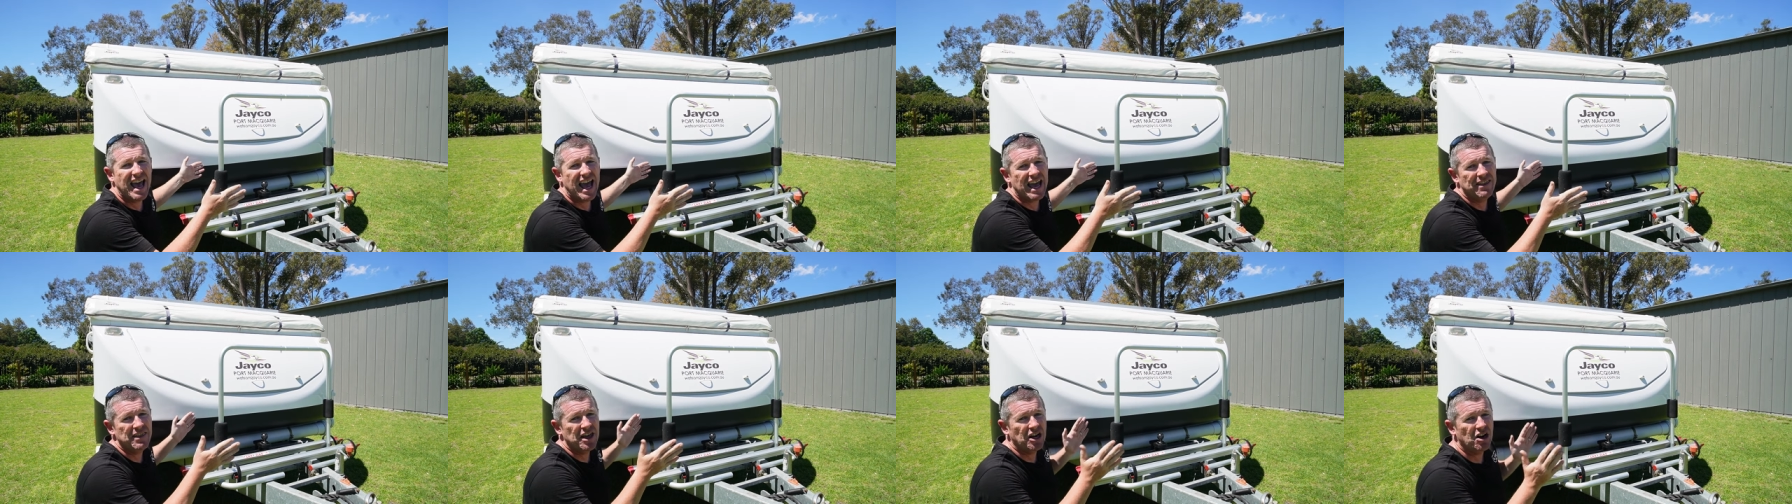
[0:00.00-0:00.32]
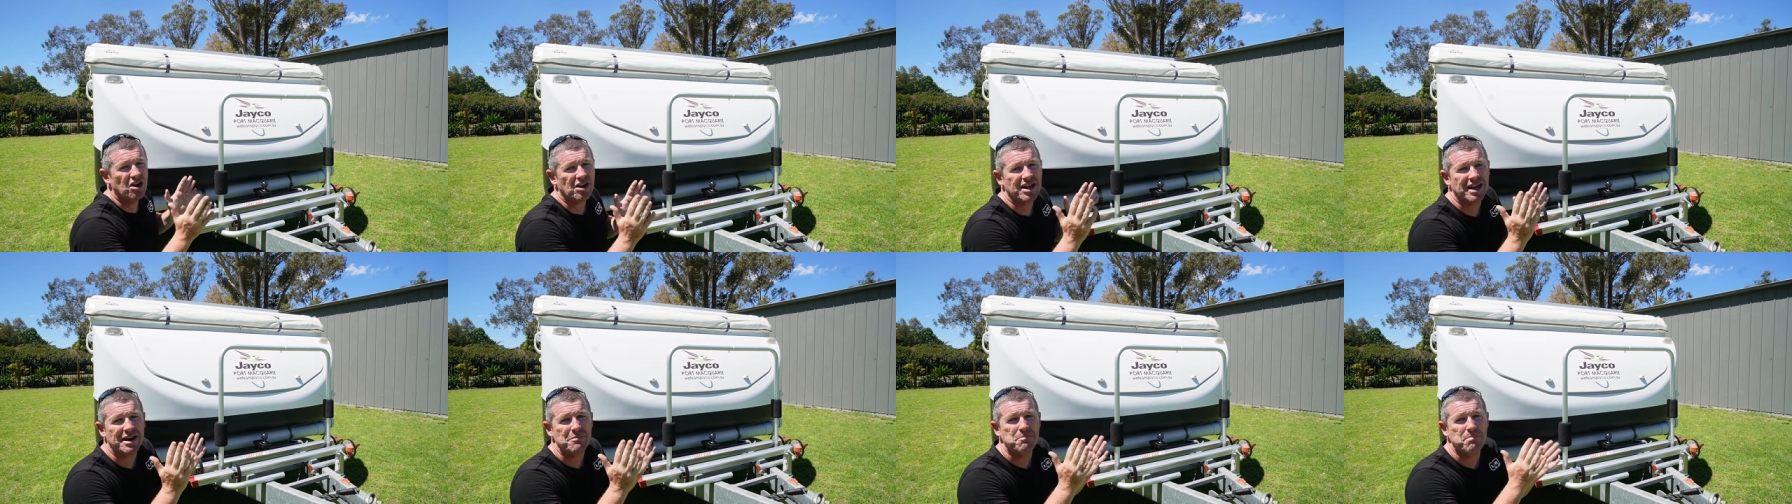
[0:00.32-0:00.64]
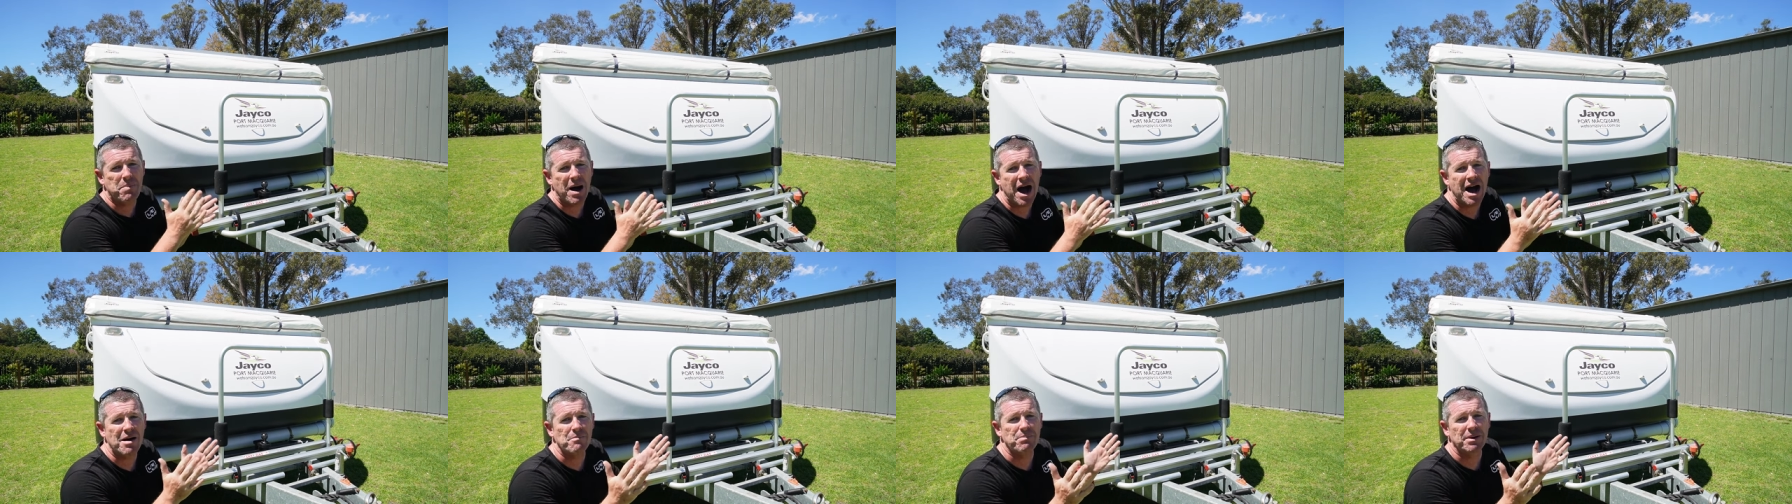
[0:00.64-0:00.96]
and they're not going to
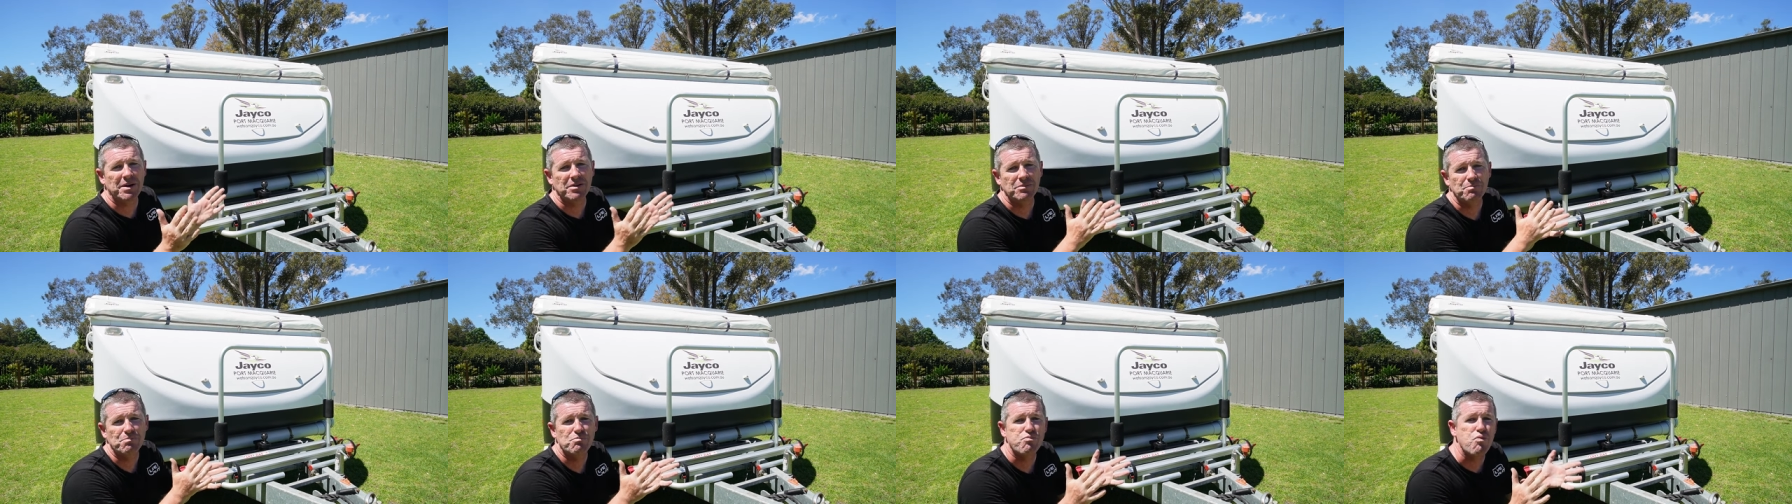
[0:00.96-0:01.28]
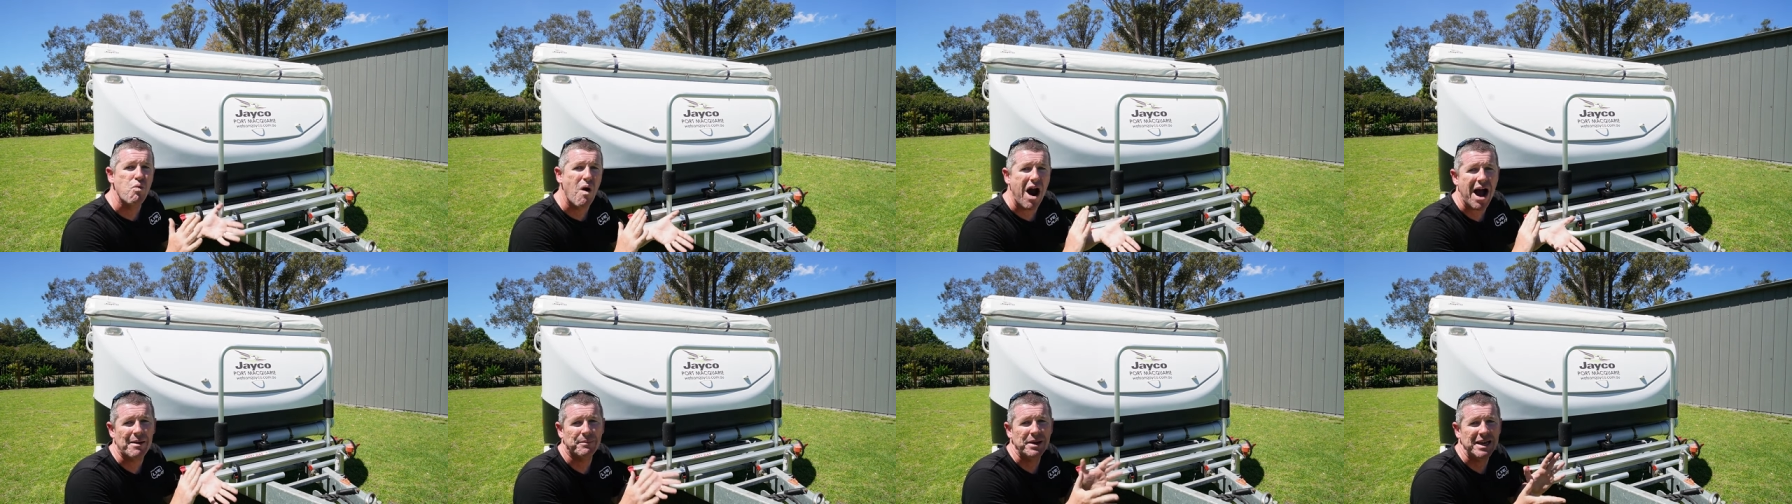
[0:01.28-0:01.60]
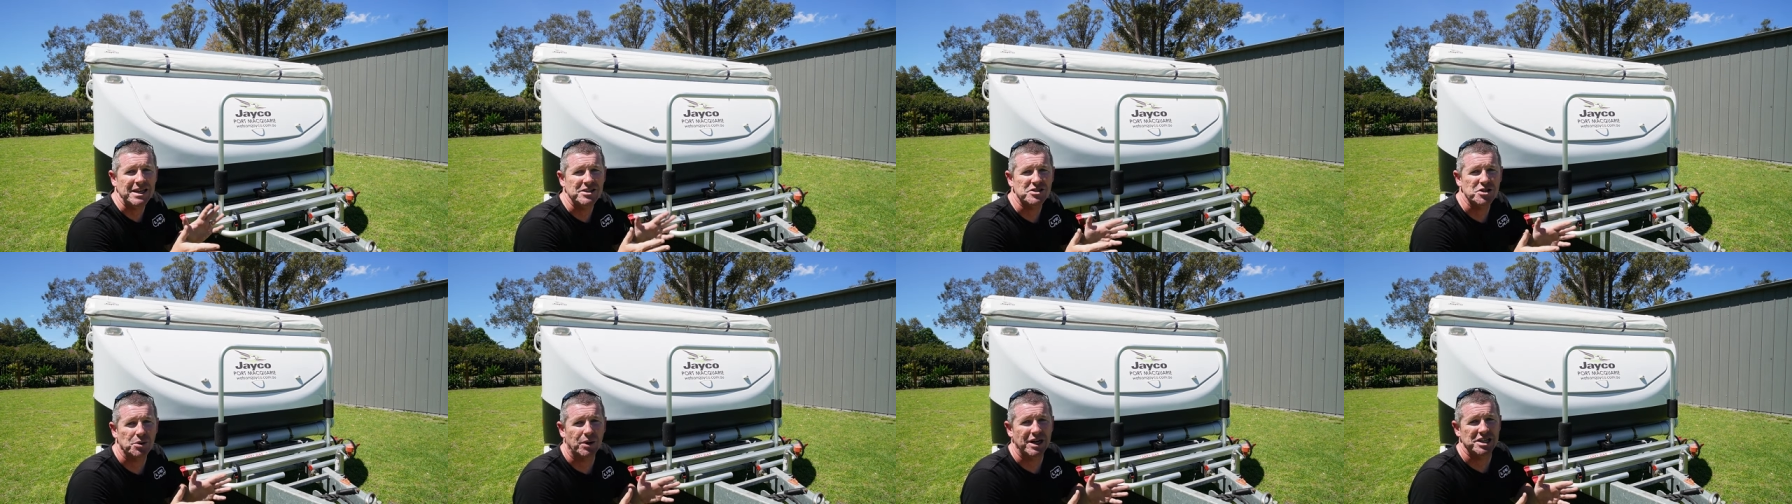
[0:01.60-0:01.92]
bump and rub
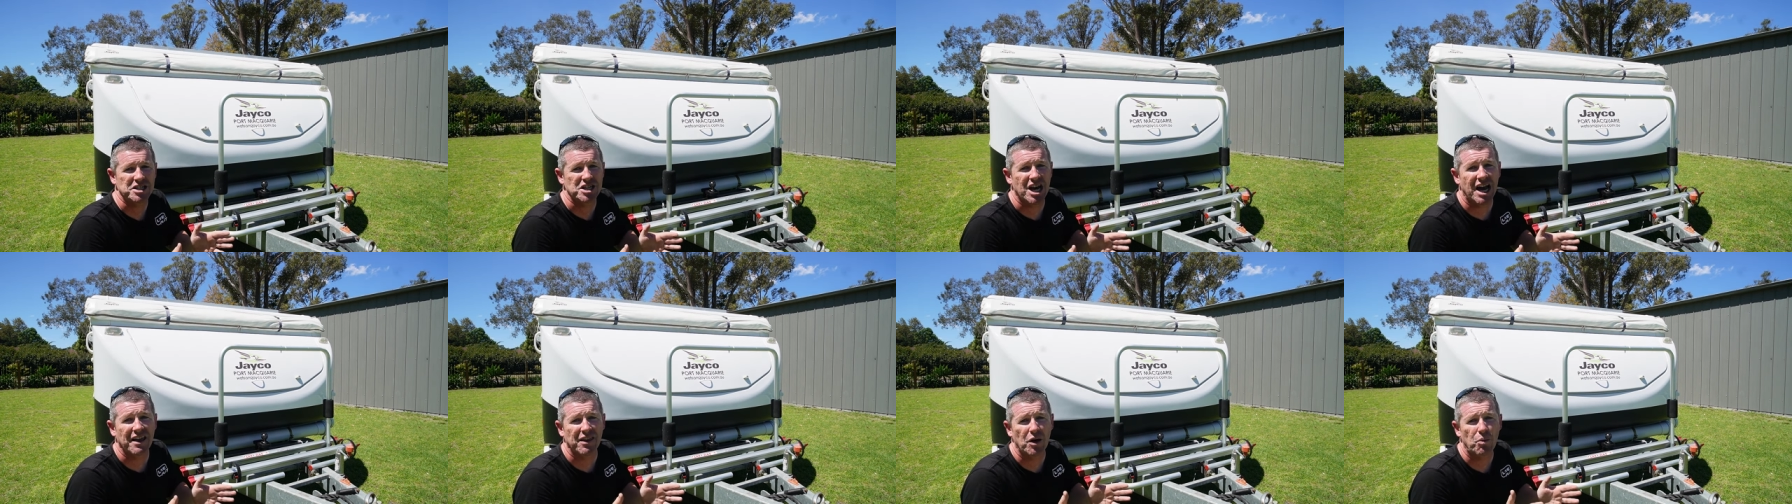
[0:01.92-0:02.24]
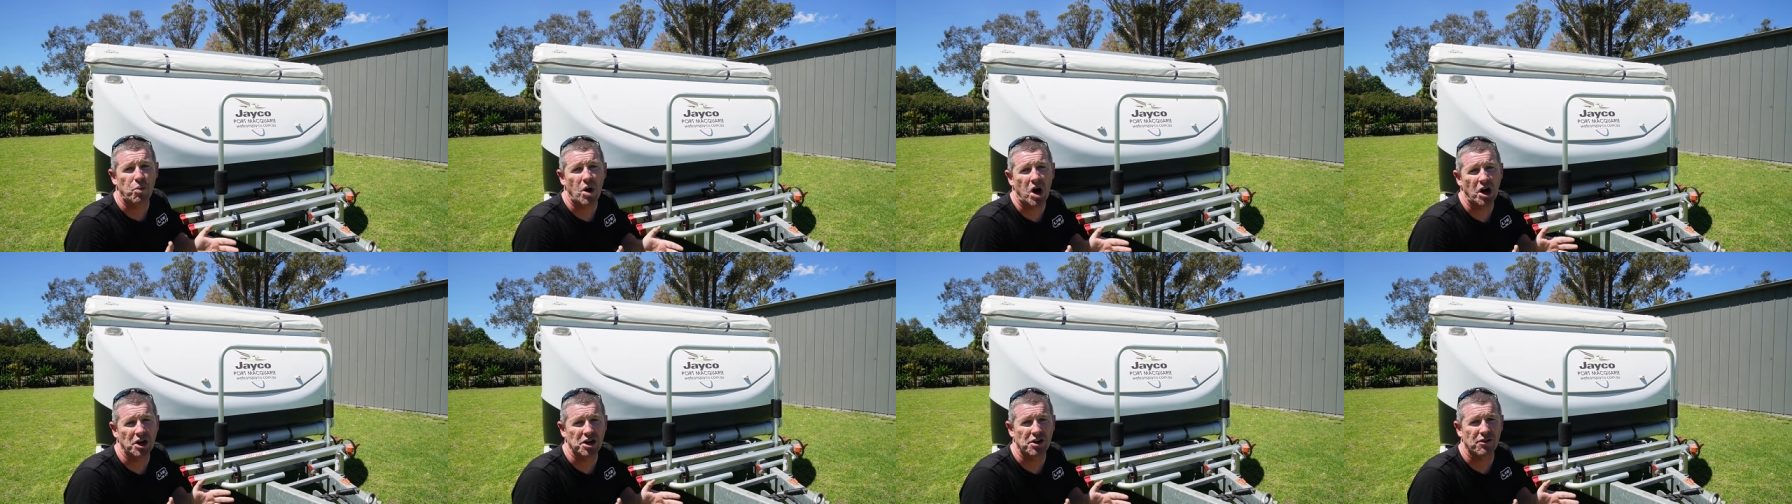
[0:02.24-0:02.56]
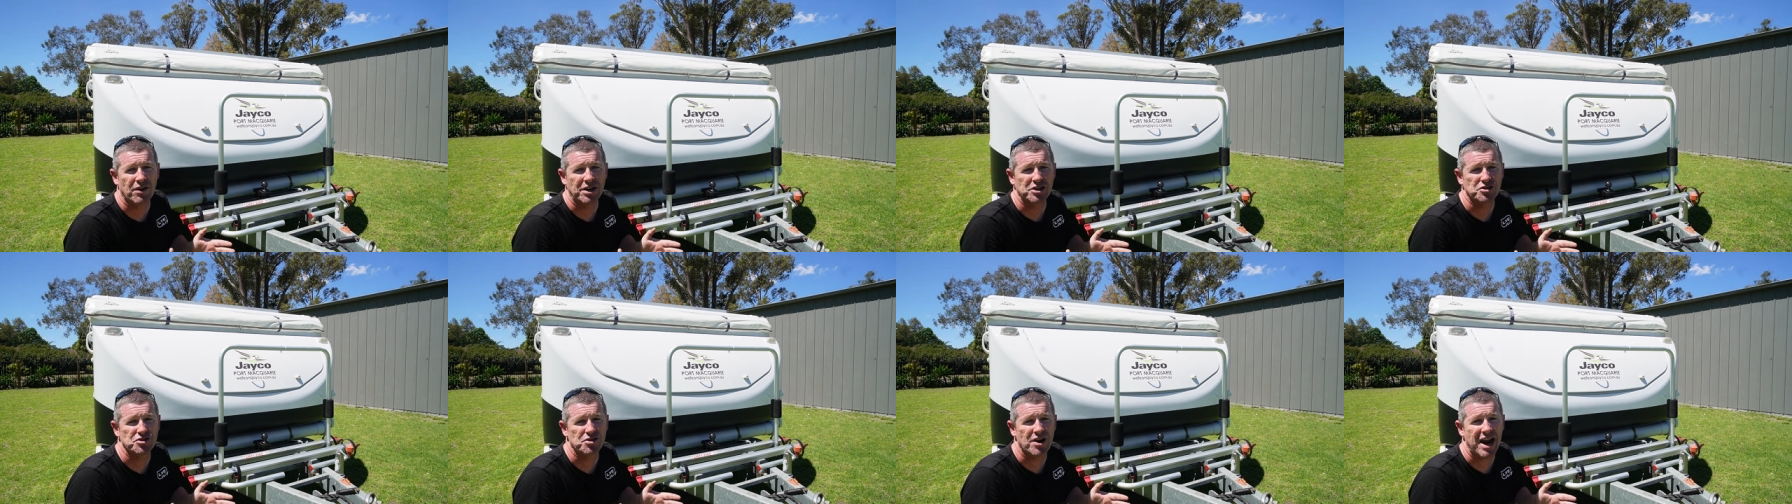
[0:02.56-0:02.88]
into each other while
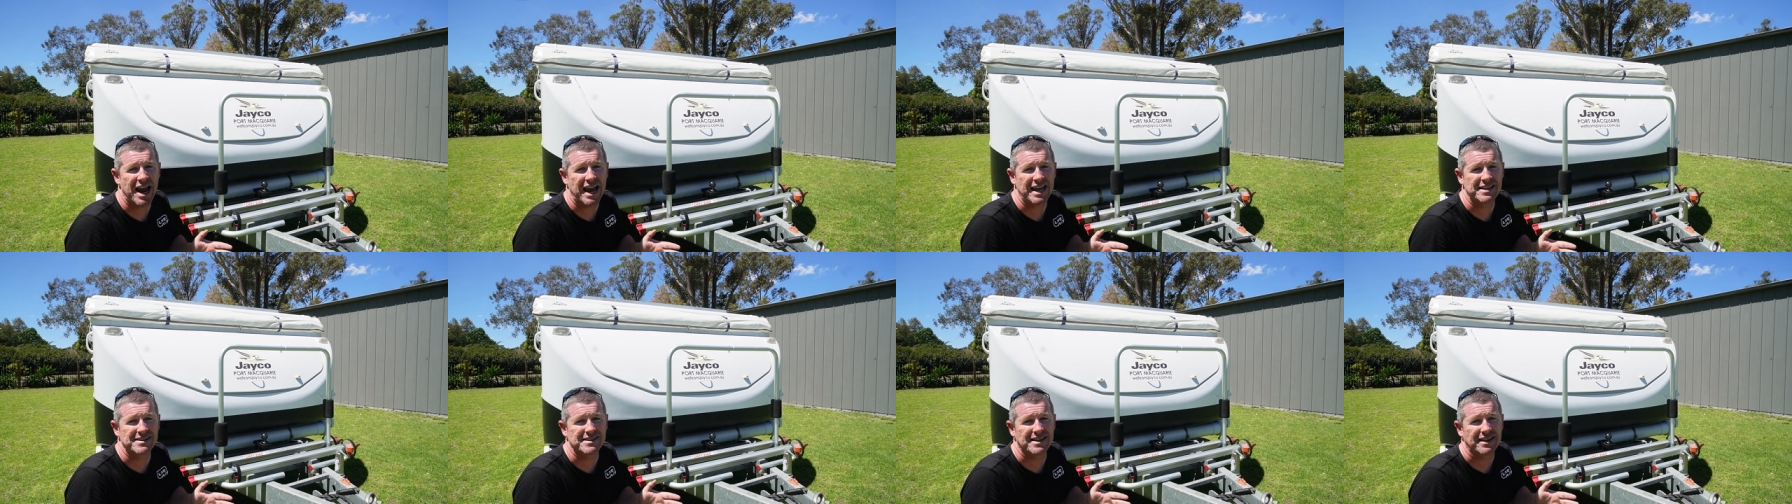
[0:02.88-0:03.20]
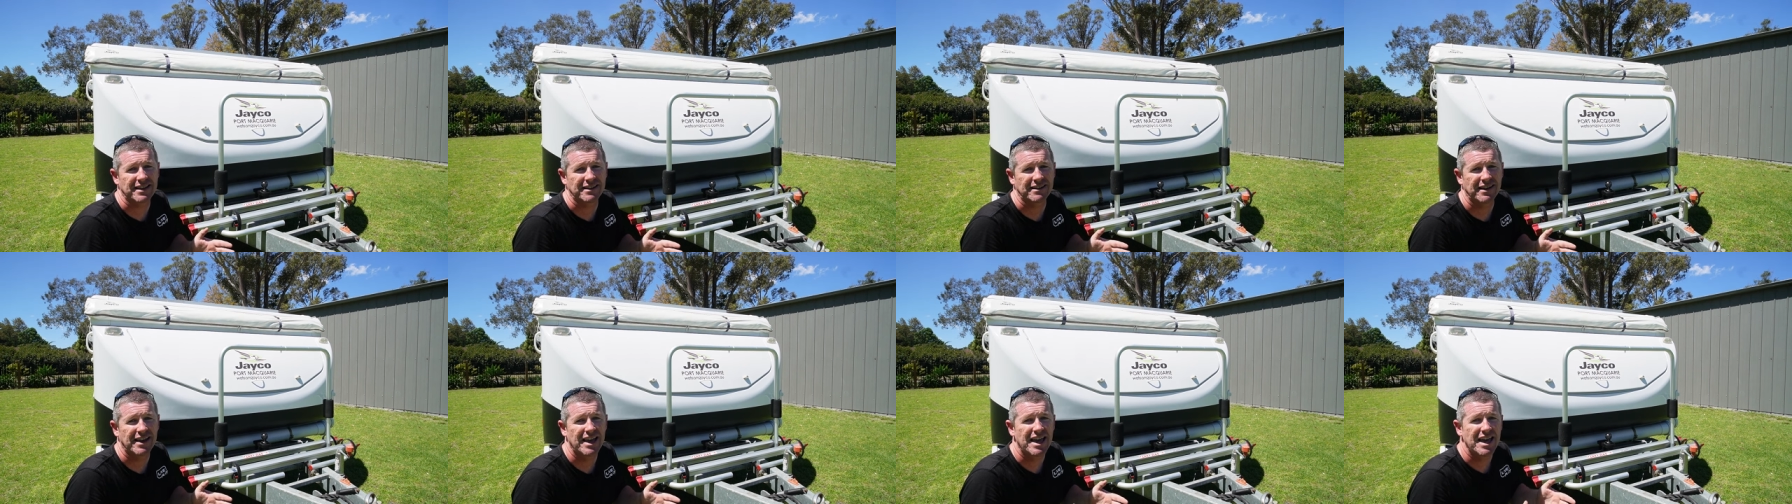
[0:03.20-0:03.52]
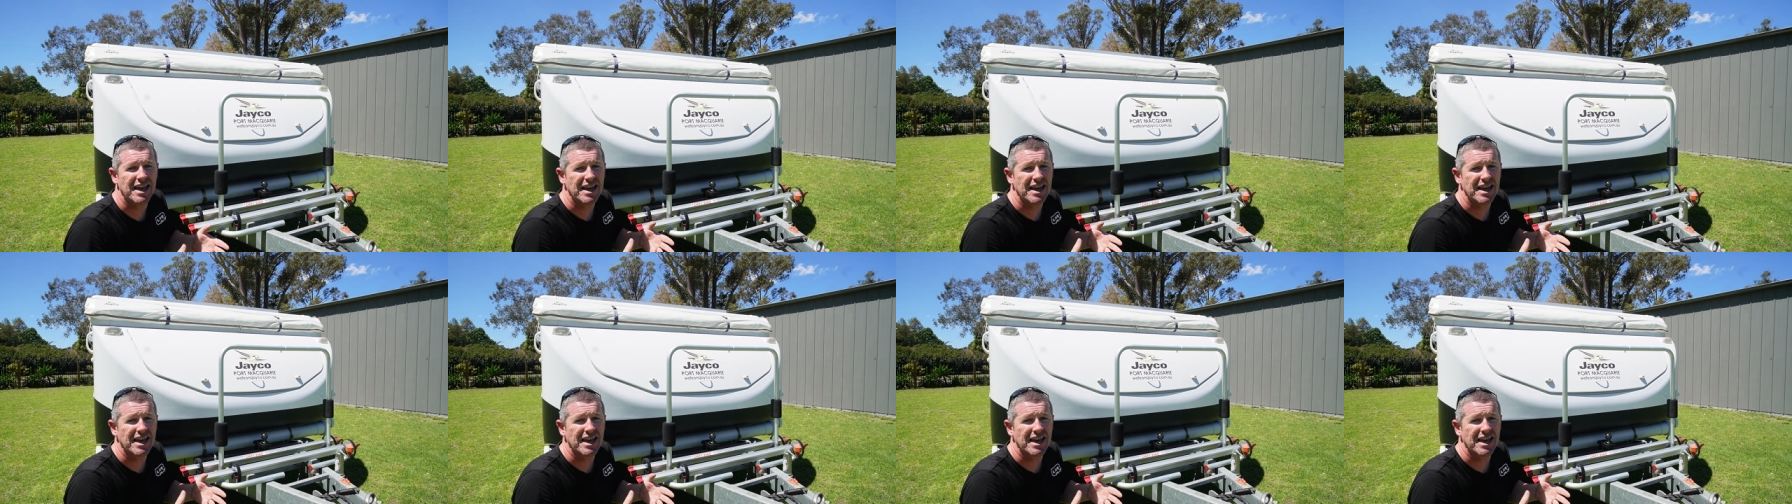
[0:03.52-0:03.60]
you're in transit.